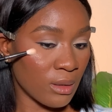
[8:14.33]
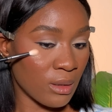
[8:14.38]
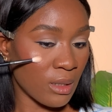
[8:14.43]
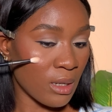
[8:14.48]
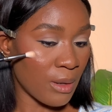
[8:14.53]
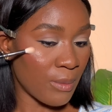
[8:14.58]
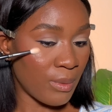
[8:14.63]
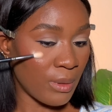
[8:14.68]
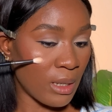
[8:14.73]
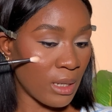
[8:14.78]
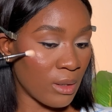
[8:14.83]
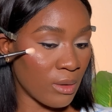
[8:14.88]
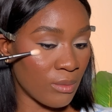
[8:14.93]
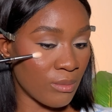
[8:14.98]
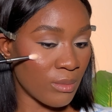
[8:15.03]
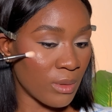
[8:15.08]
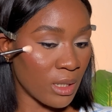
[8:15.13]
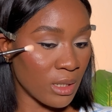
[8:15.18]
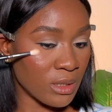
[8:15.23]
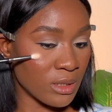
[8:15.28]
Apply on
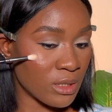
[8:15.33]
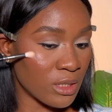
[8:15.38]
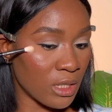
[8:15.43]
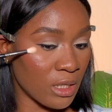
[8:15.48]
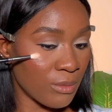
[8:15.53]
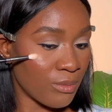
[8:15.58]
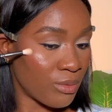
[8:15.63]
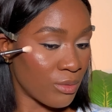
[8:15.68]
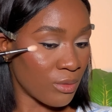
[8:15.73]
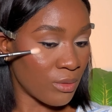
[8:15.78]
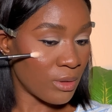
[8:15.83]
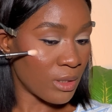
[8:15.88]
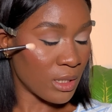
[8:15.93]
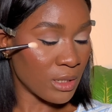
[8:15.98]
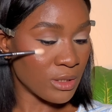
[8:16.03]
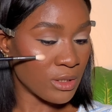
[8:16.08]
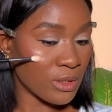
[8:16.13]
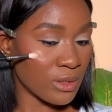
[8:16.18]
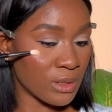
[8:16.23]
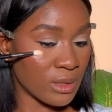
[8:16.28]
my cheekbone and
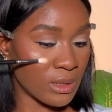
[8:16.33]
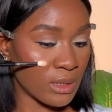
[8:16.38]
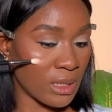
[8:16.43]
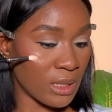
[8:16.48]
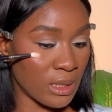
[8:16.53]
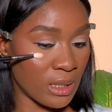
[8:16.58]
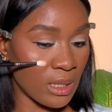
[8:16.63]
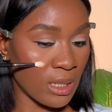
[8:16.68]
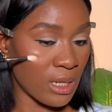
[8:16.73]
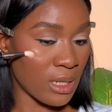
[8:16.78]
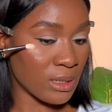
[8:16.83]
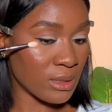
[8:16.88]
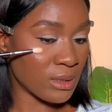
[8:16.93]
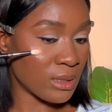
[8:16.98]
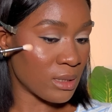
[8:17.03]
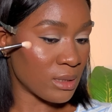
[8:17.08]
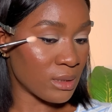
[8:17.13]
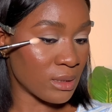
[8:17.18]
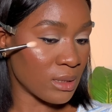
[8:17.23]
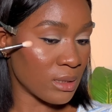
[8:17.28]
just take the
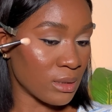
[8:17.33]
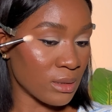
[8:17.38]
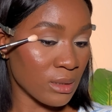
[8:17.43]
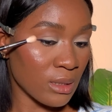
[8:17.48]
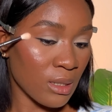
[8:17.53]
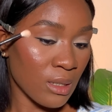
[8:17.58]
excesses